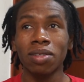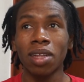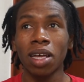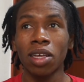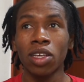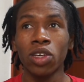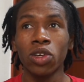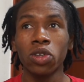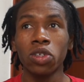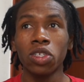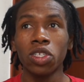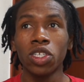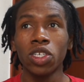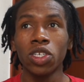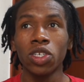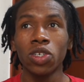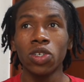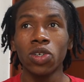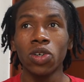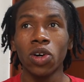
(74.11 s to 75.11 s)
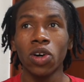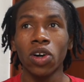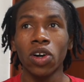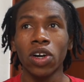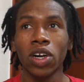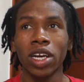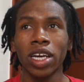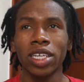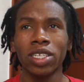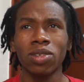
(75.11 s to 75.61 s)
used to
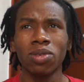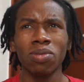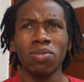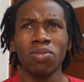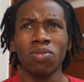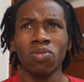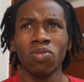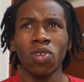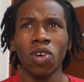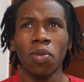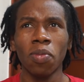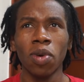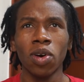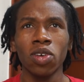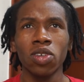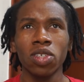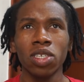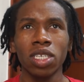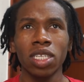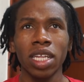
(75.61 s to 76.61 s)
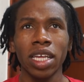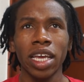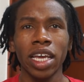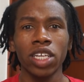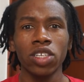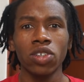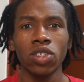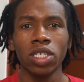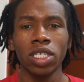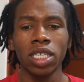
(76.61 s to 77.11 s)
or mostly
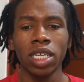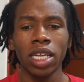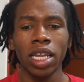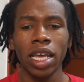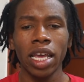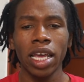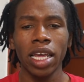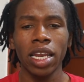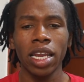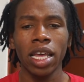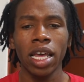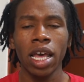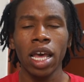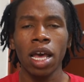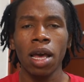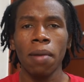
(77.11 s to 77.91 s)
interested in,